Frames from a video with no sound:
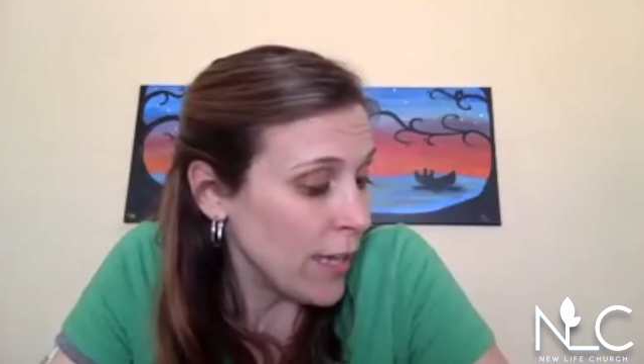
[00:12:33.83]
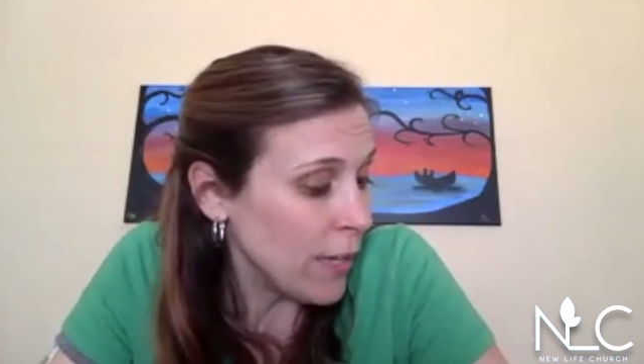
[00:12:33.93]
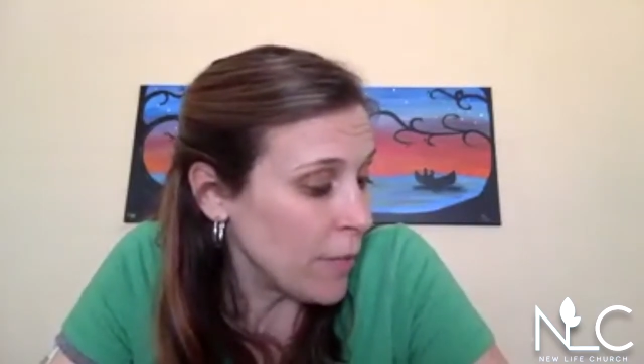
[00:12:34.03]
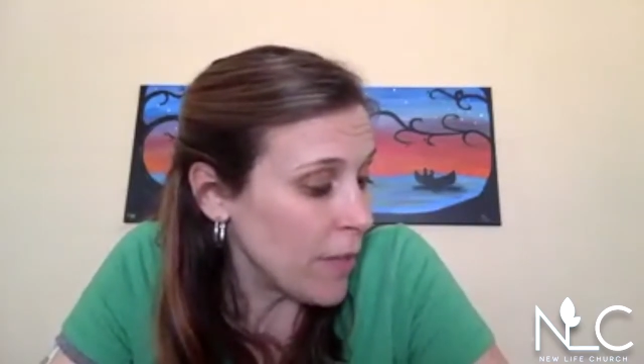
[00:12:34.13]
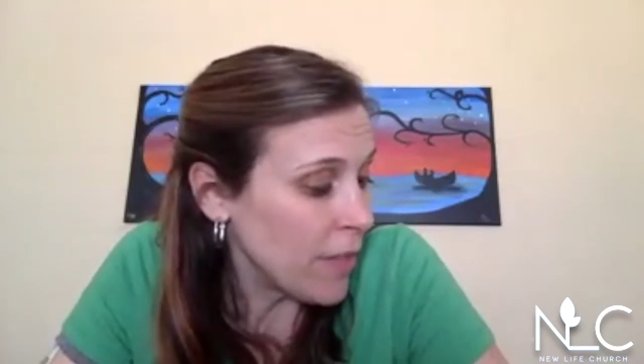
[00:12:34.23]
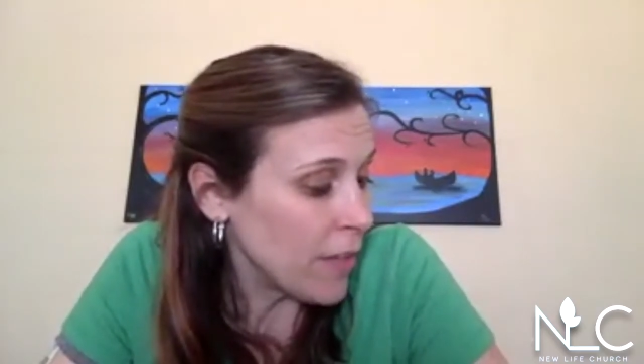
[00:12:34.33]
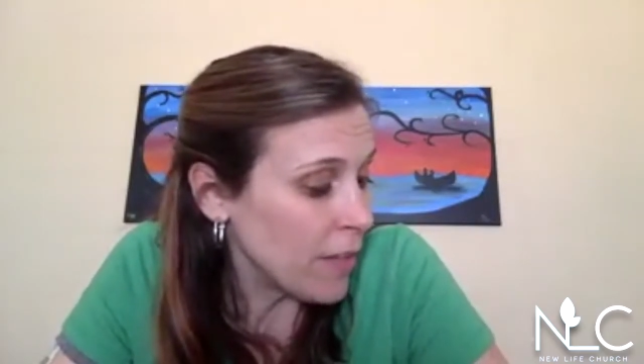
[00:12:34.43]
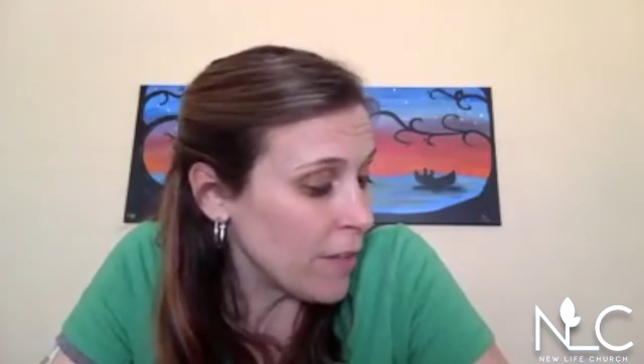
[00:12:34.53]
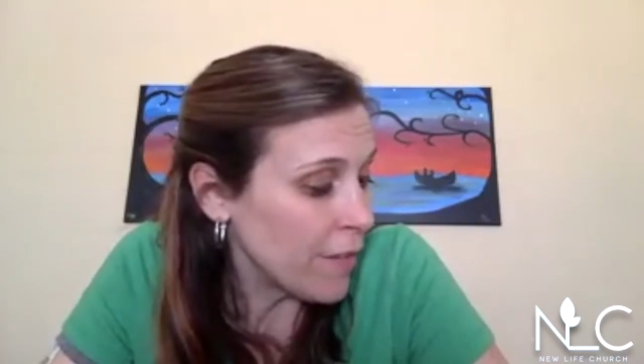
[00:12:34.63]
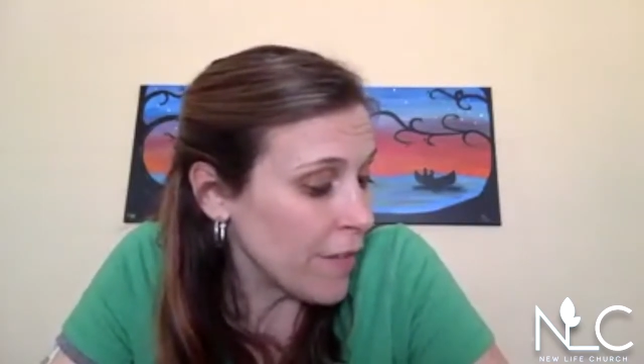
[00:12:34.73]
and
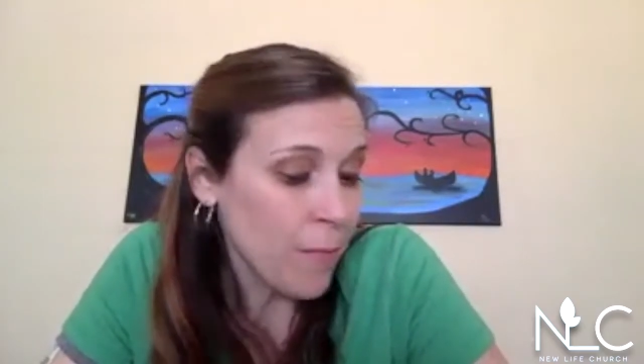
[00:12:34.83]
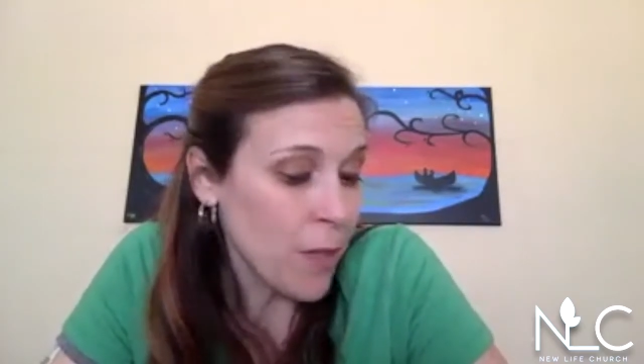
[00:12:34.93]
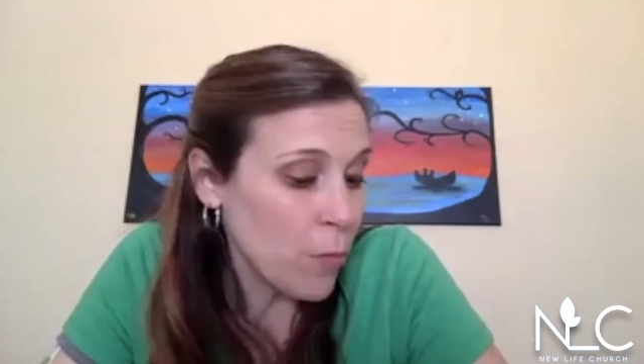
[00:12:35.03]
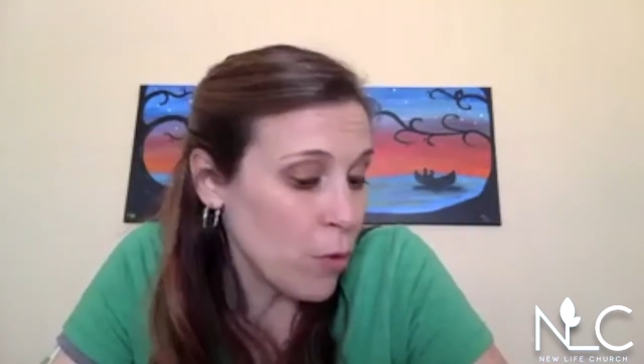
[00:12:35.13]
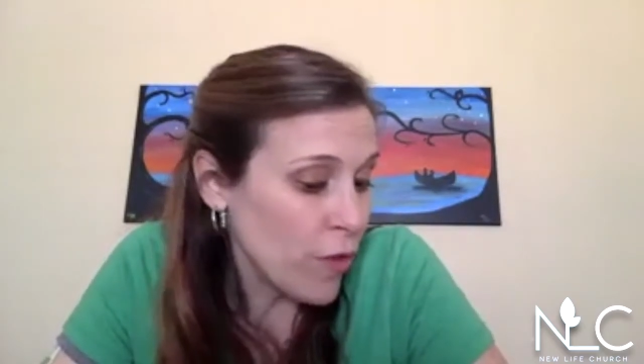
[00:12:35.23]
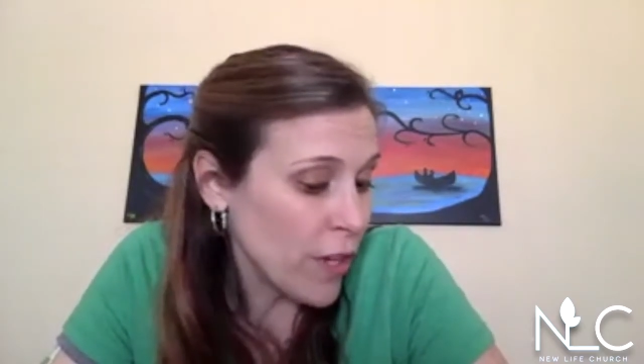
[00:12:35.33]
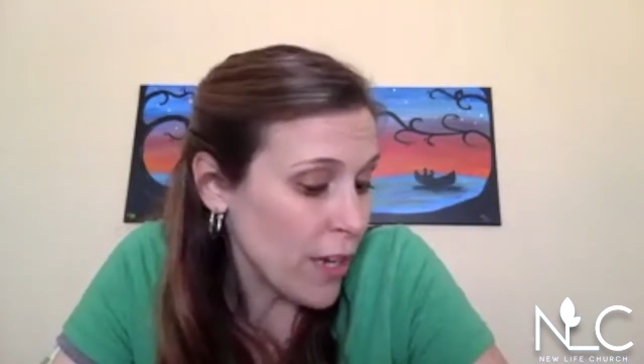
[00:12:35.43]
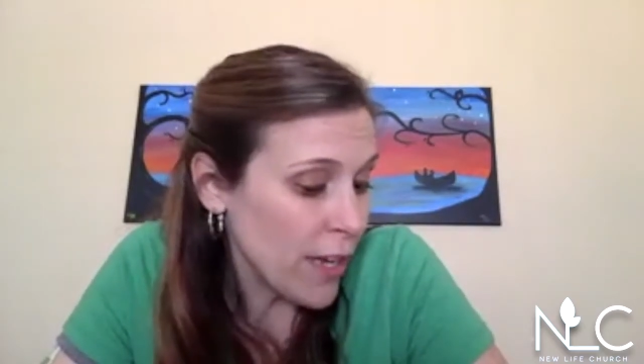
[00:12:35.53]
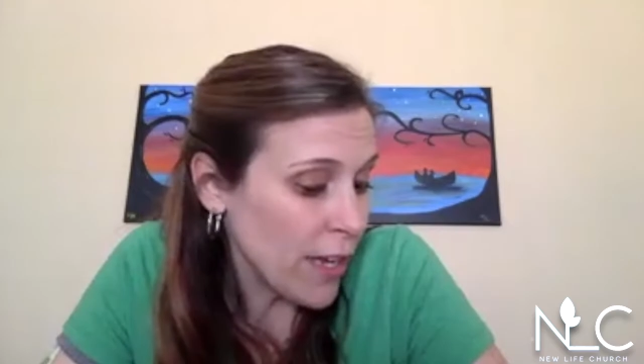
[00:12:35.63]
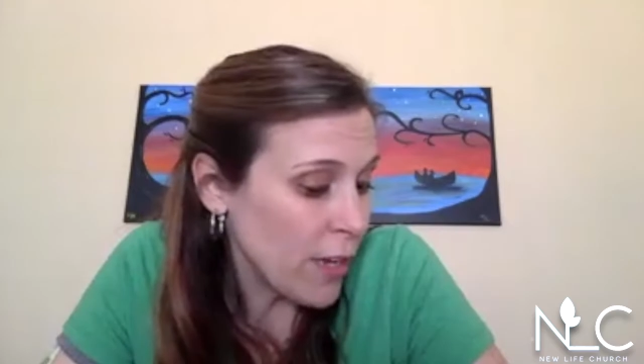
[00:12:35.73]
then family movie
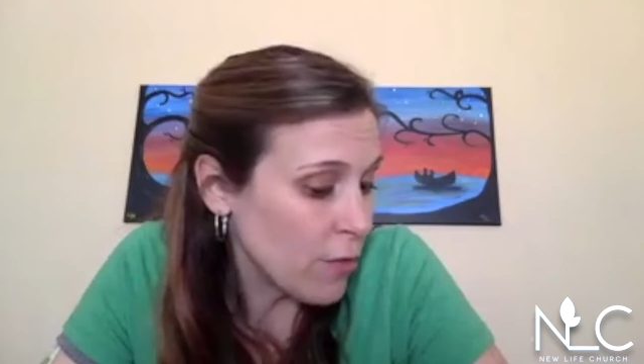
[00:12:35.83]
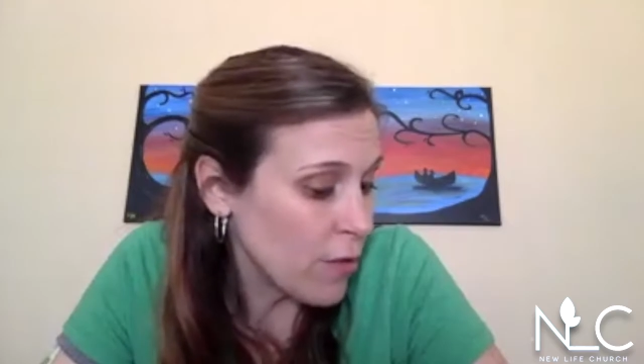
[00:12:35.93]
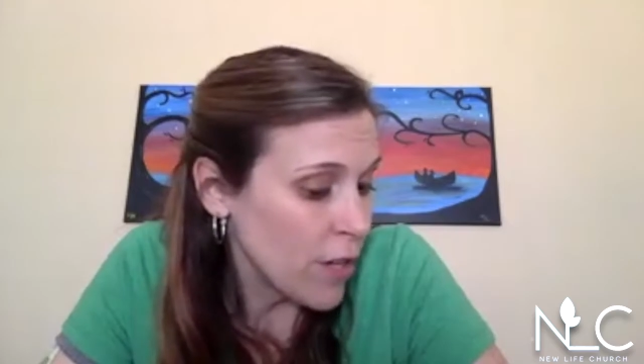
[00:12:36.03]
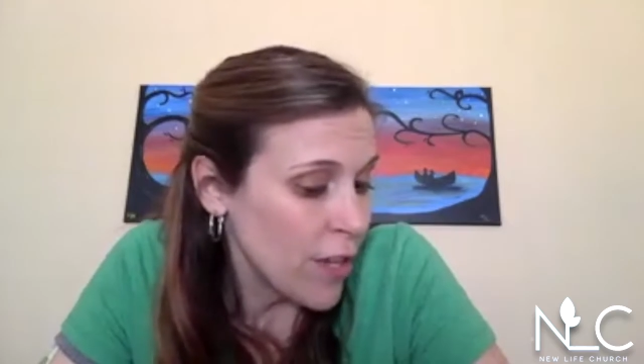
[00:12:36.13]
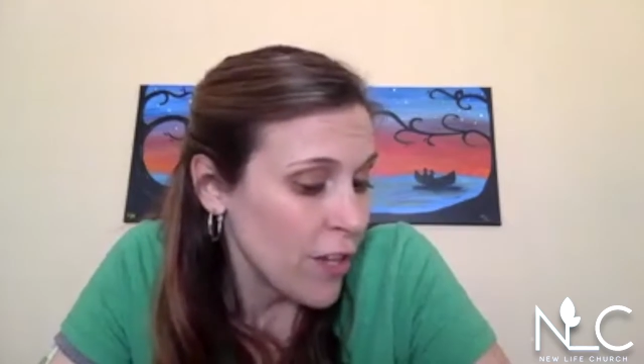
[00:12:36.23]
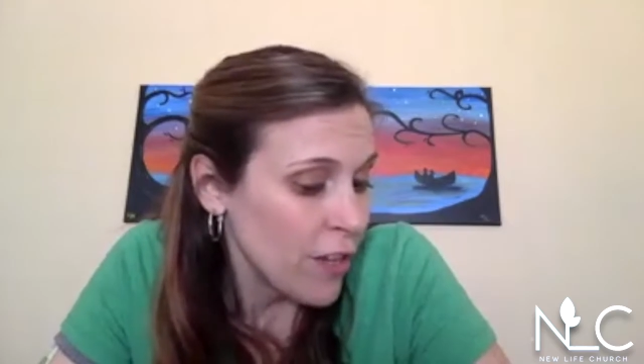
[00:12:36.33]
night,